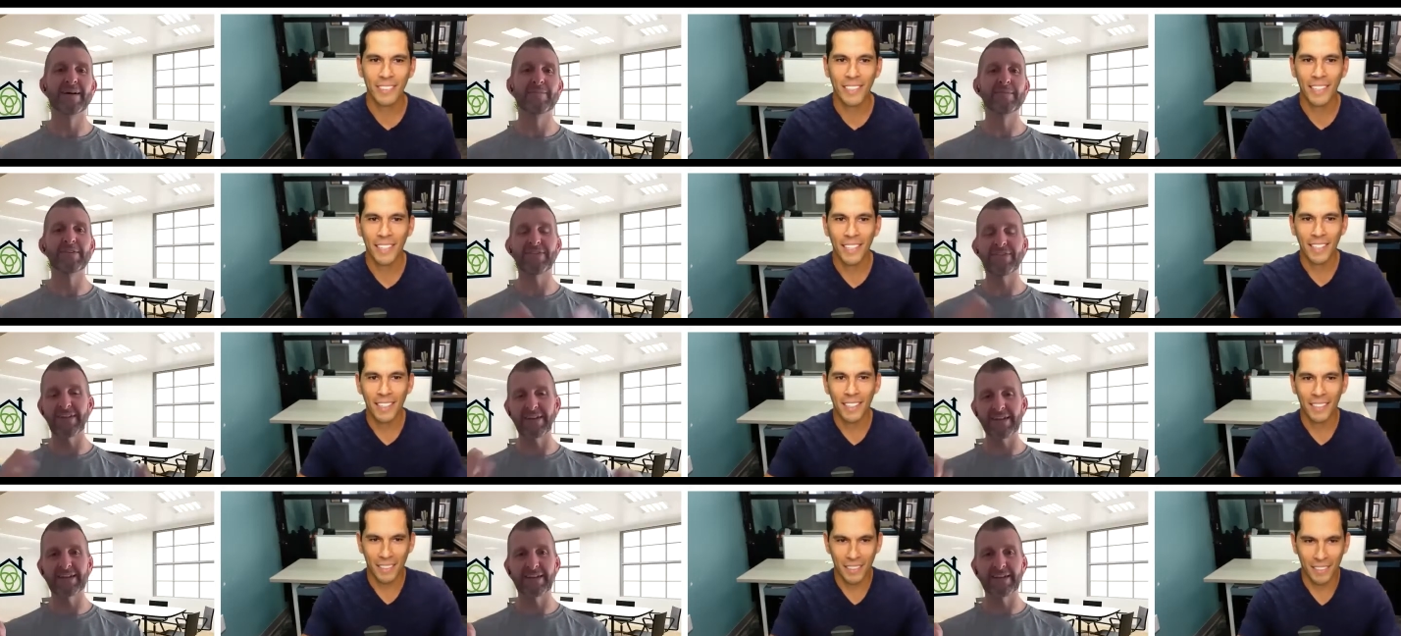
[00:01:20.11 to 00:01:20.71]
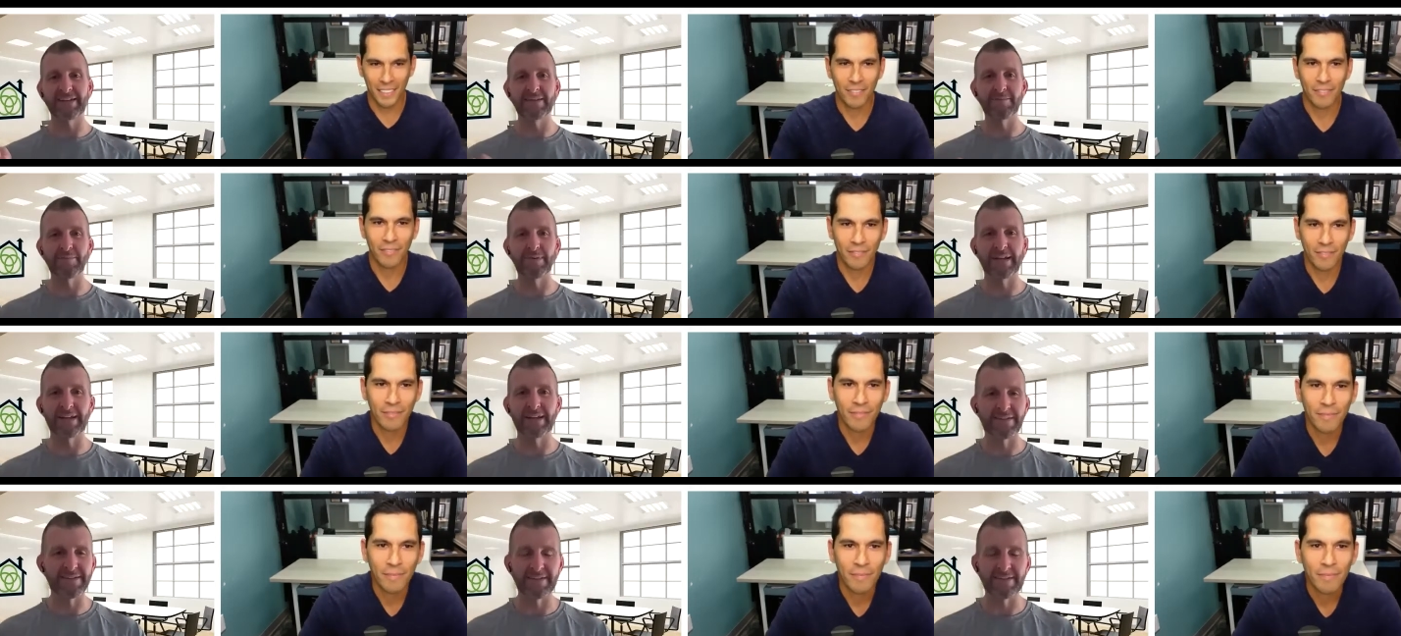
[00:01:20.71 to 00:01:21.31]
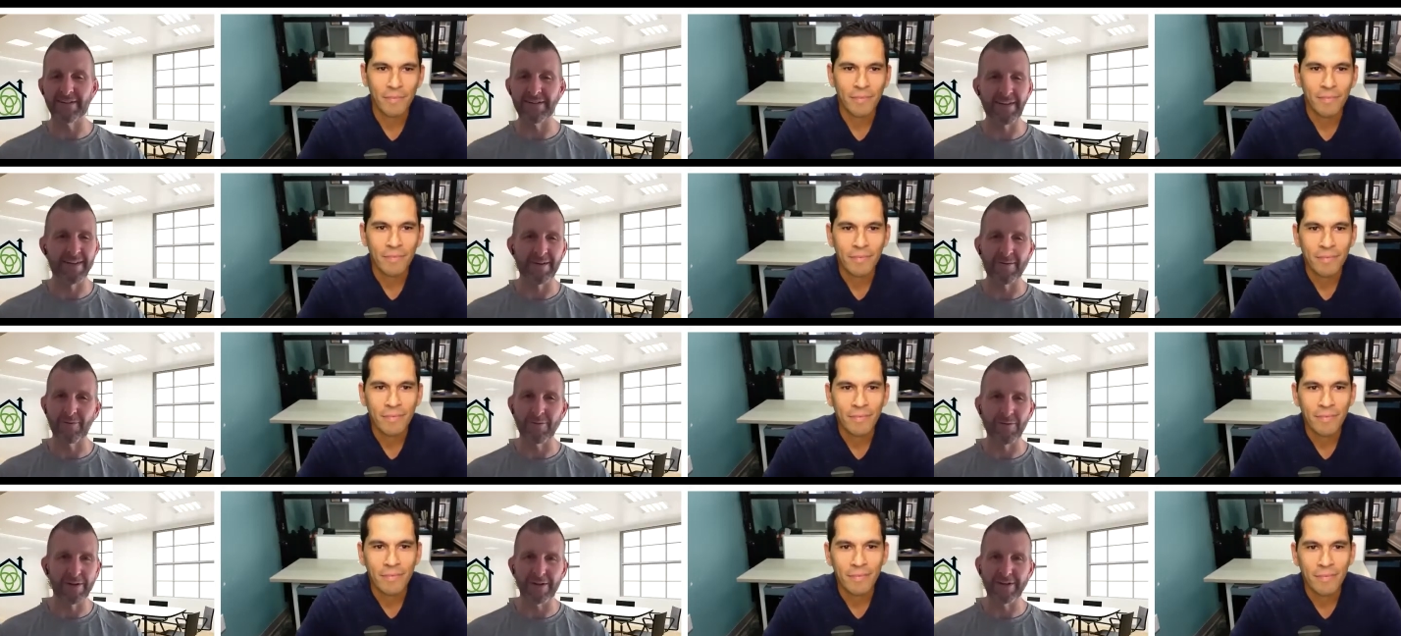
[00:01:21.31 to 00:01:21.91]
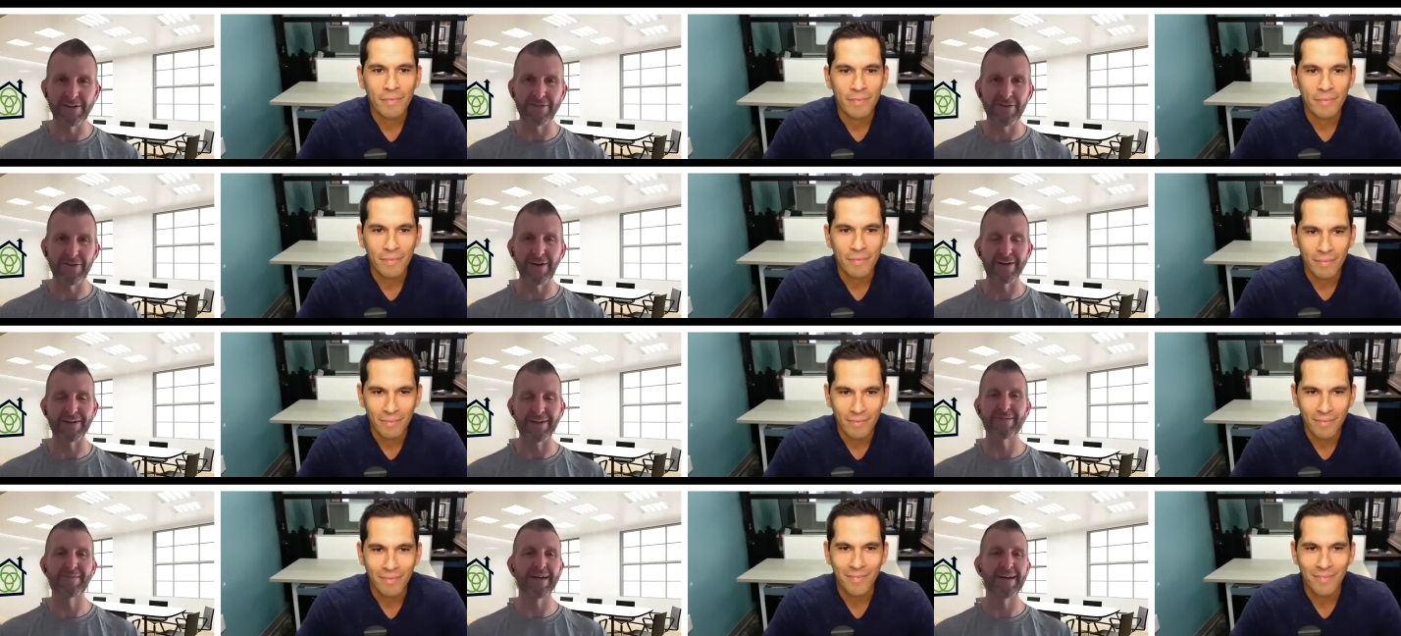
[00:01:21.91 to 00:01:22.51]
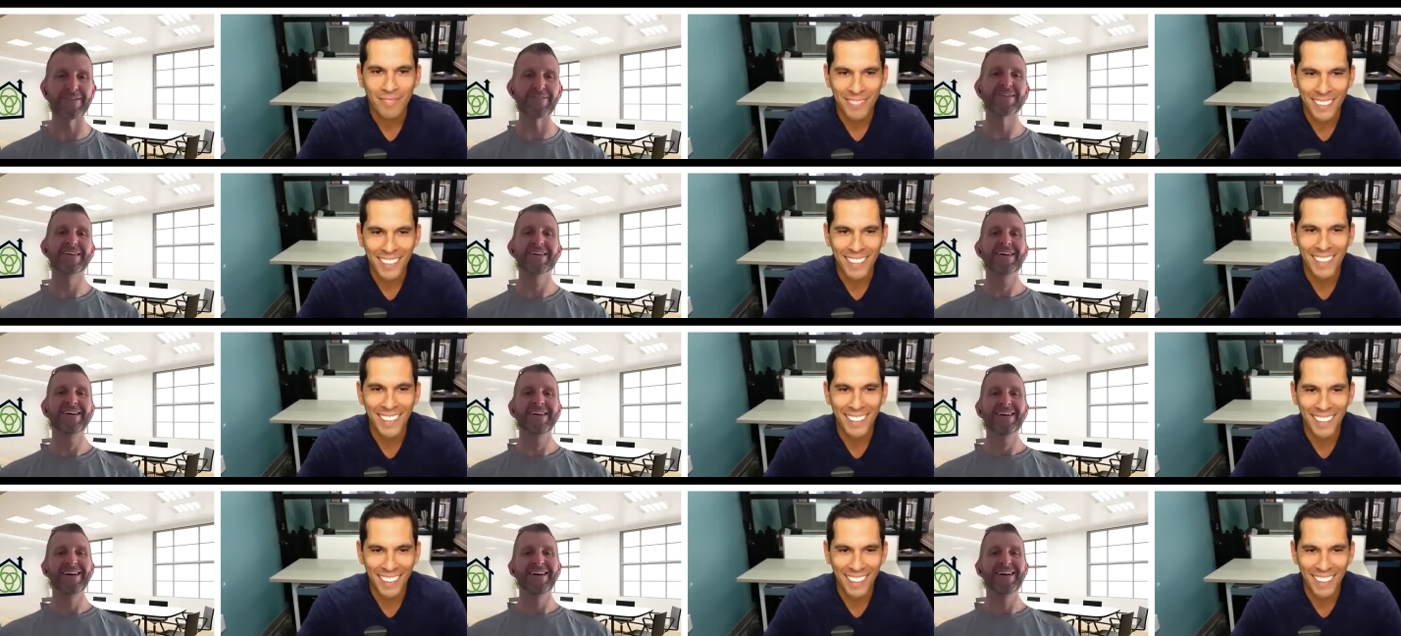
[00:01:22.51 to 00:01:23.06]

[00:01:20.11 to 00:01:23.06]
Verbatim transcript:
Speaker 1: um, instead of getting the they're like, well, "What are you talking about?"